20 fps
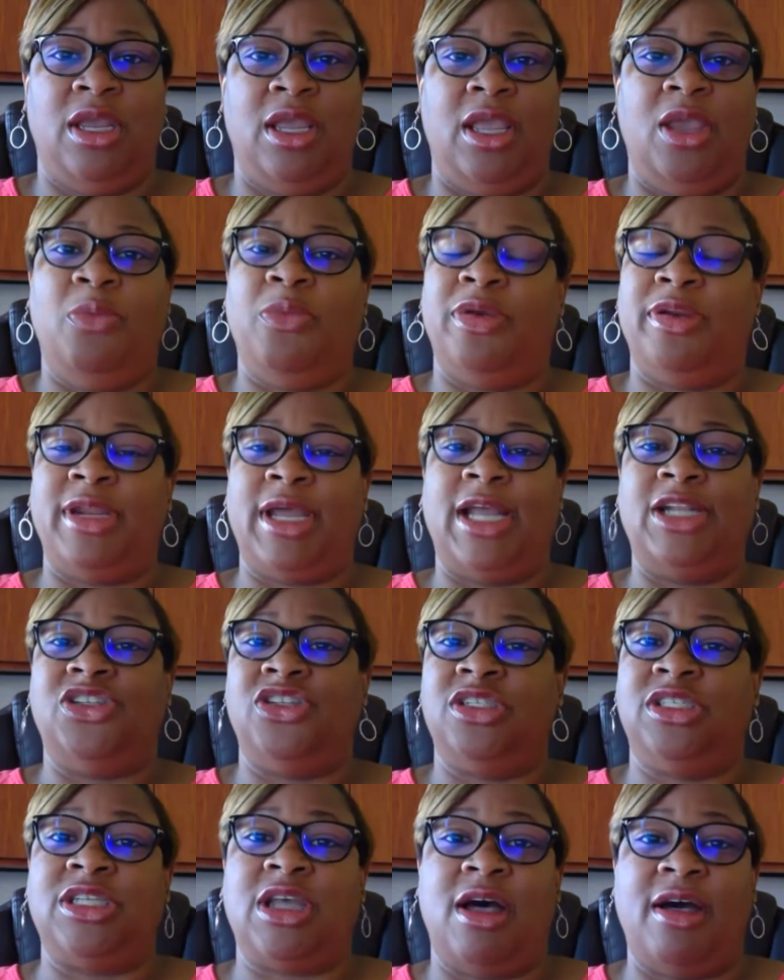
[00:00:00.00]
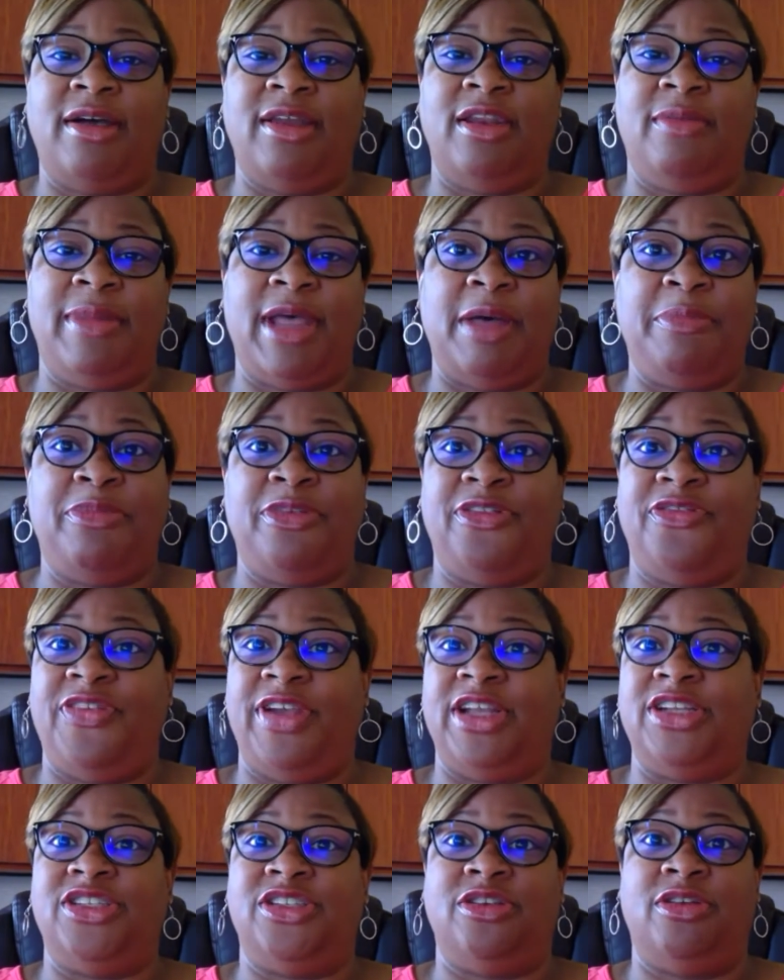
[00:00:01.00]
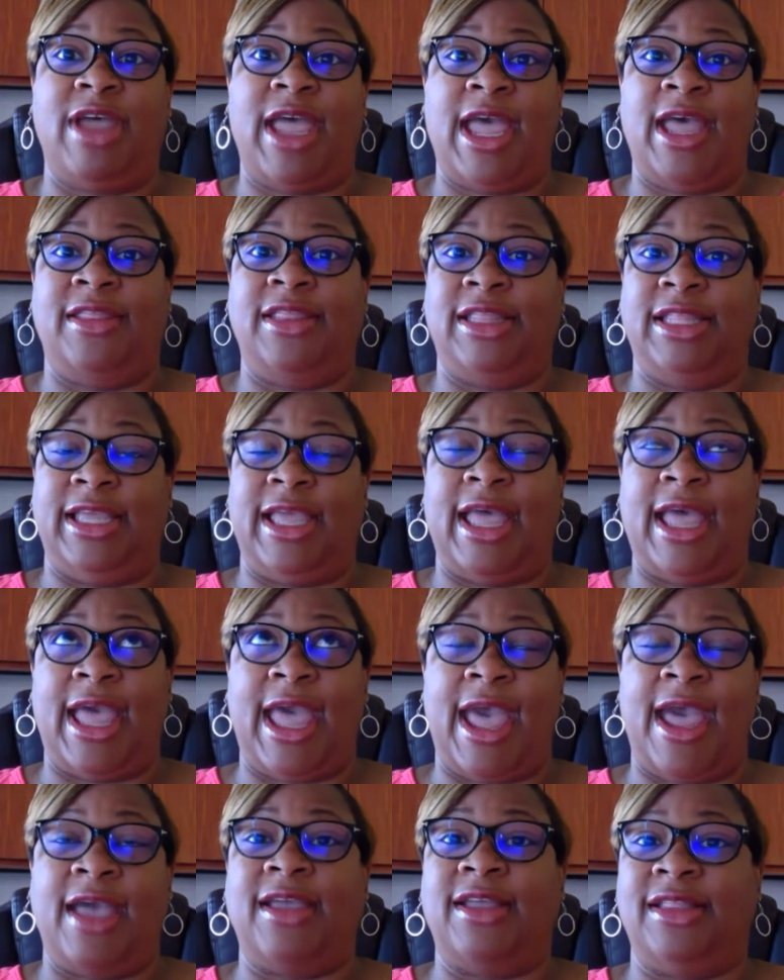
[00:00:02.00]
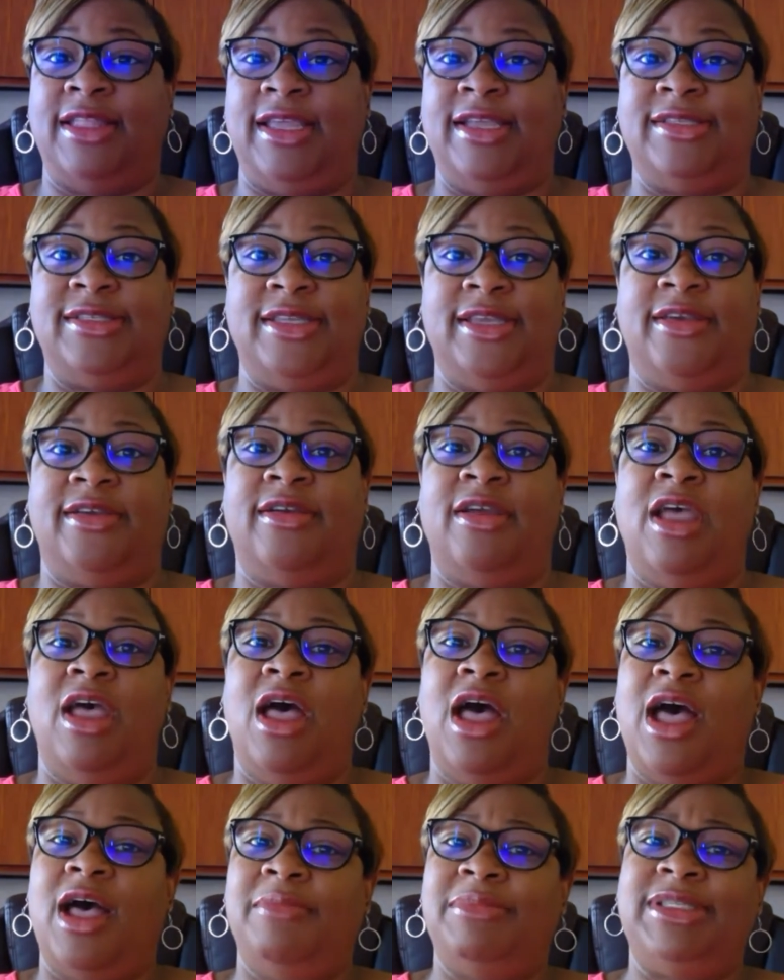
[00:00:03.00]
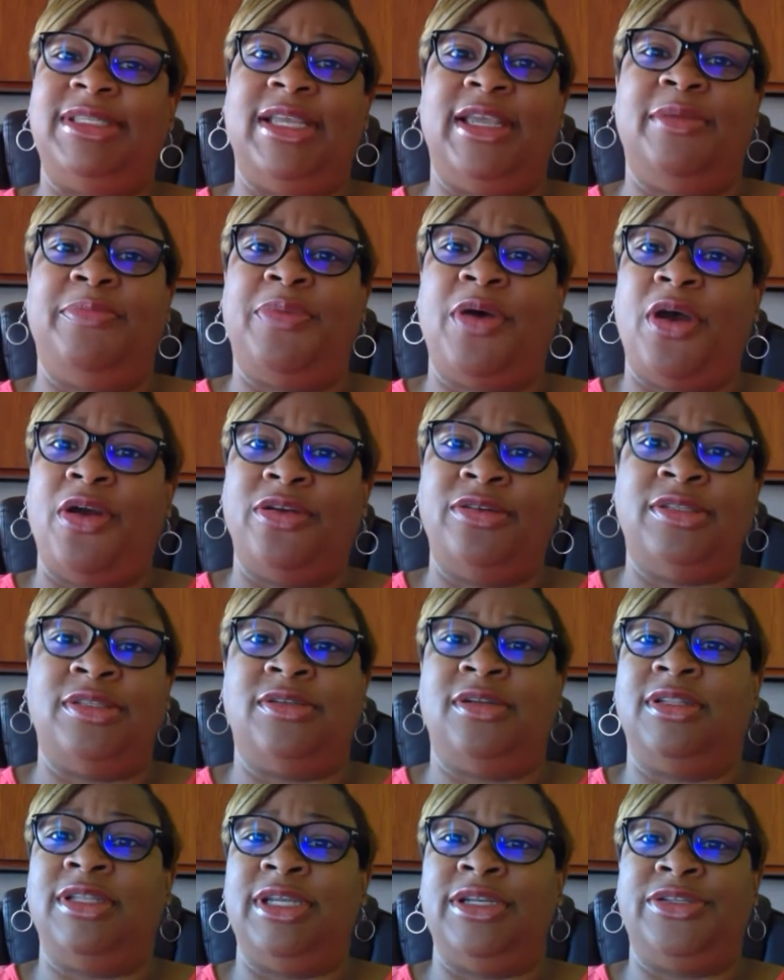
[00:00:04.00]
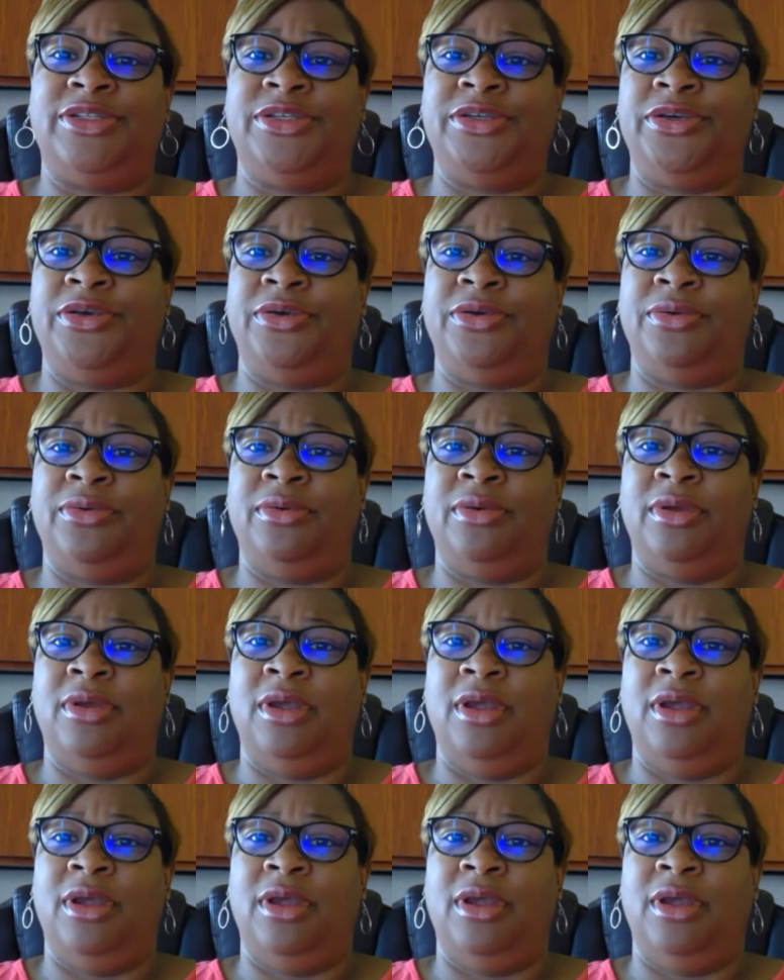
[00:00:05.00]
And we're not just talking about professional accolades here. I'm saying personally too.